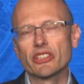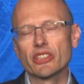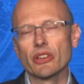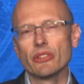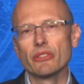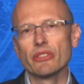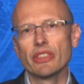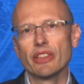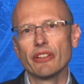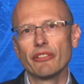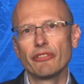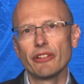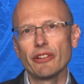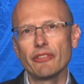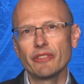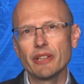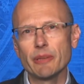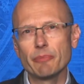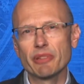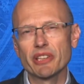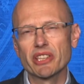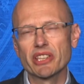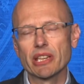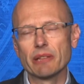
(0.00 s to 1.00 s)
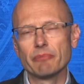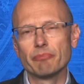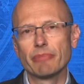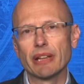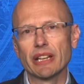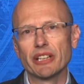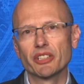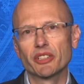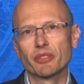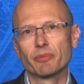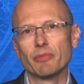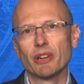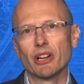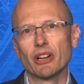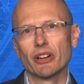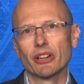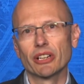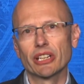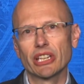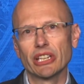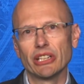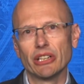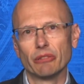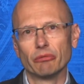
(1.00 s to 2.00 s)
so the 50%
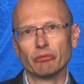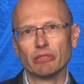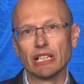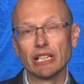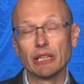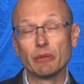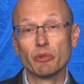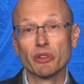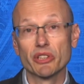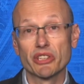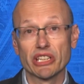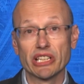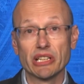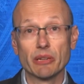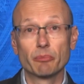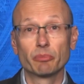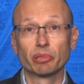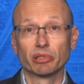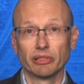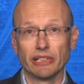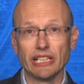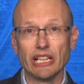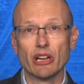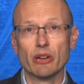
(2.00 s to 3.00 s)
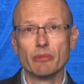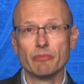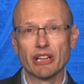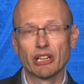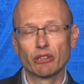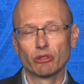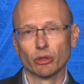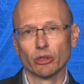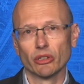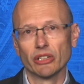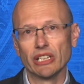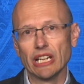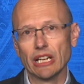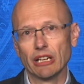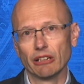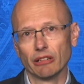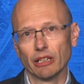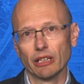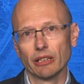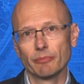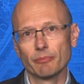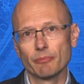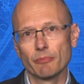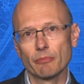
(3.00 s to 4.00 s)
benchmark, you know, really was in a pre-Omicron
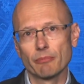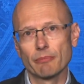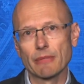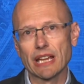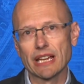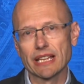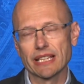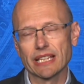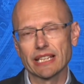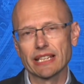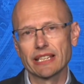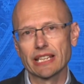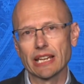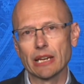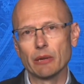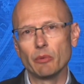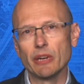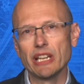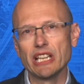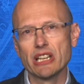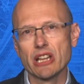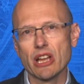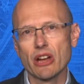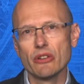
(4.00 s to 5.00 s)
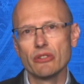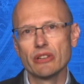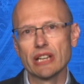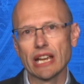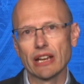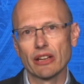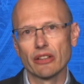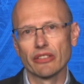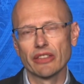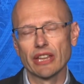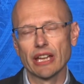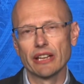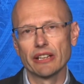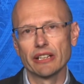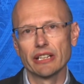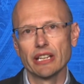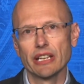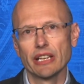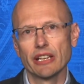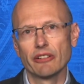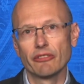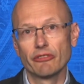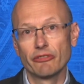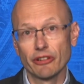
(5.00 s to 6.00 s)
era. As I say, we know now that
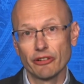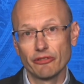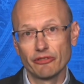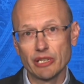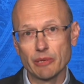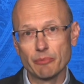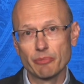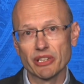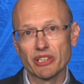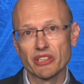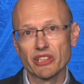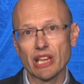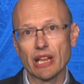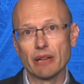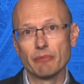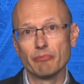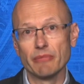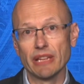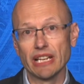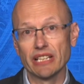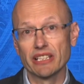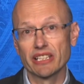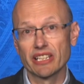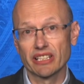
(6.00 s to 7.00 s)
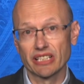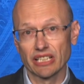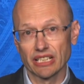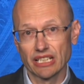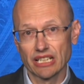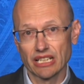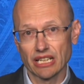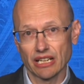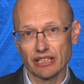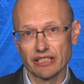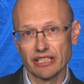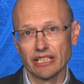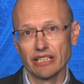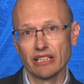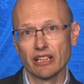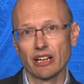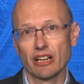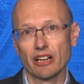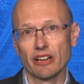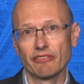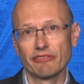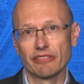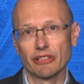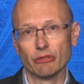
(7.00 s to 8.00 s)
50% means to cut in
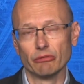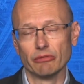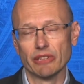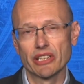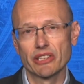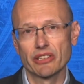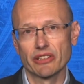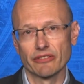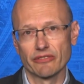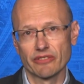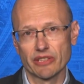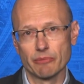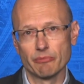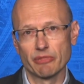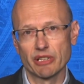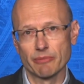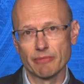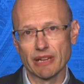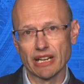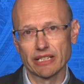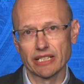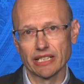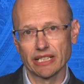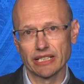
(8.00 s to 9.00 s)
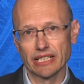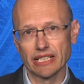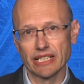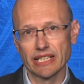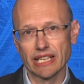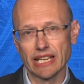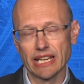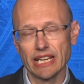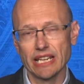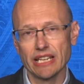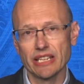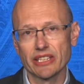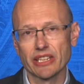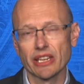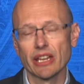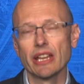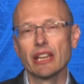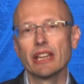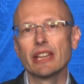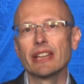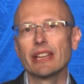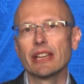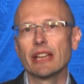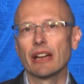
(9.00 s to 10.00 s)
half your risk of symptomatic disease.
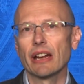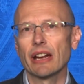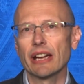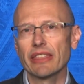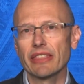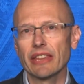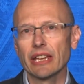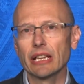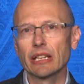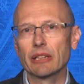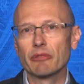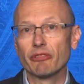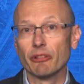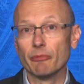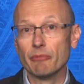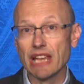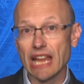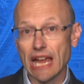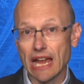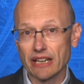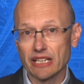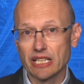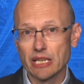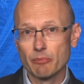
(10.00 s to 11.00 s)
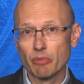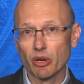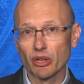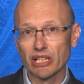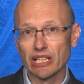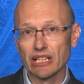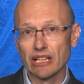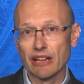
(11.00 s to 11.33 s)
I think from the antibody